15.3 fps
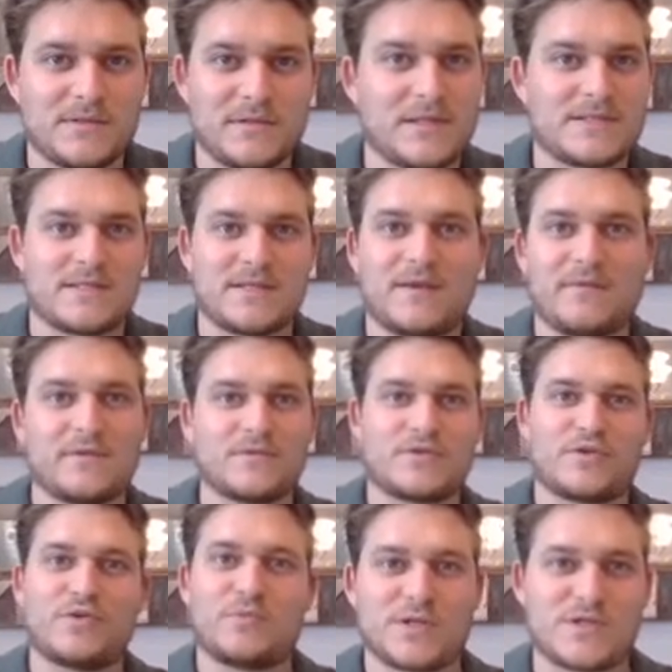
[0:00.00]
So let's say if
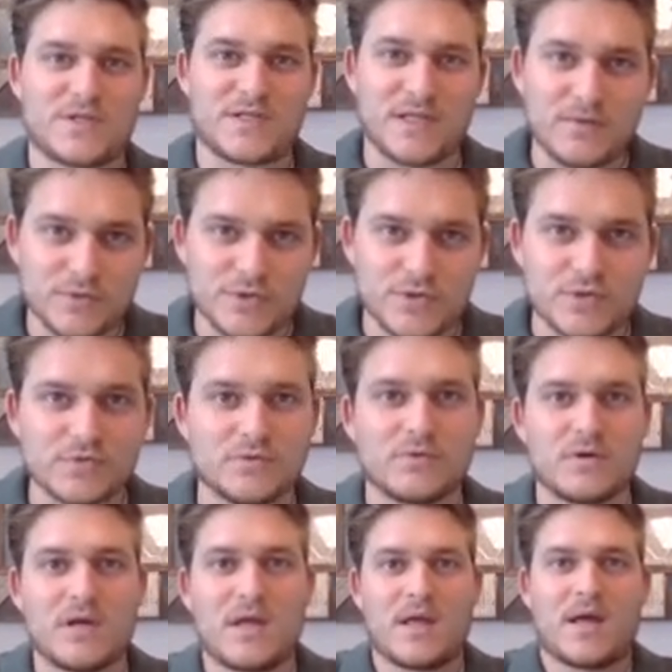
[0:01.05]
there's too much
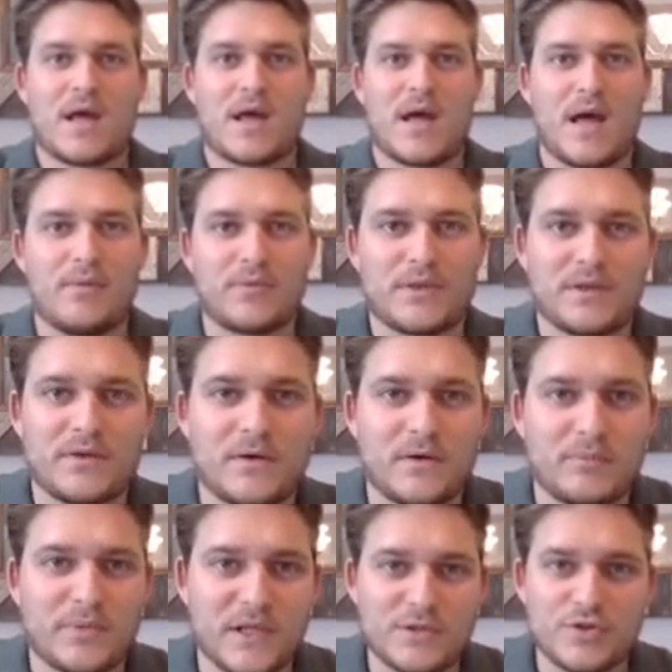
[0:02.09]
CO2 within
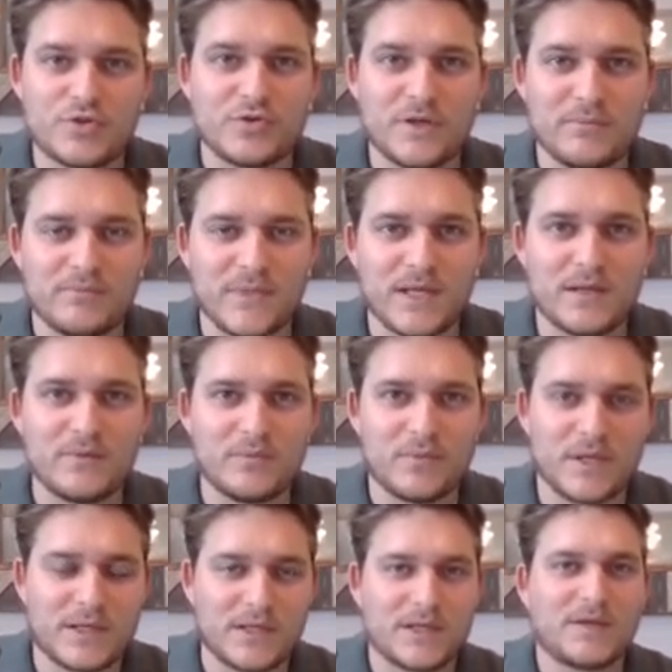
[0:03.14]
our bloodstream, then
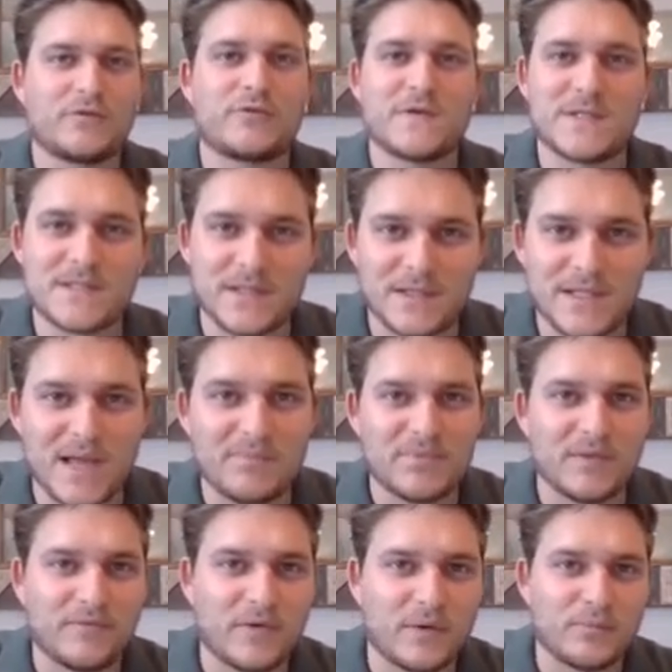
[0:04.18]
we could increase the
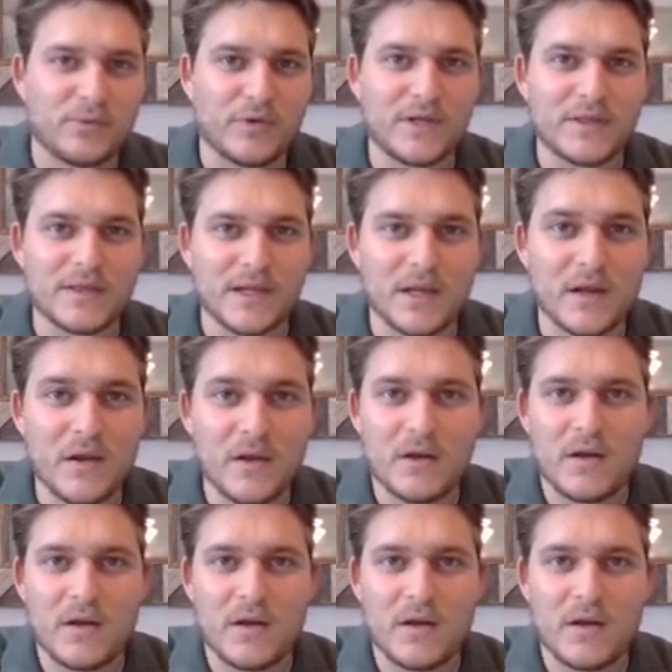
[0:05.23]
depth of our breathing.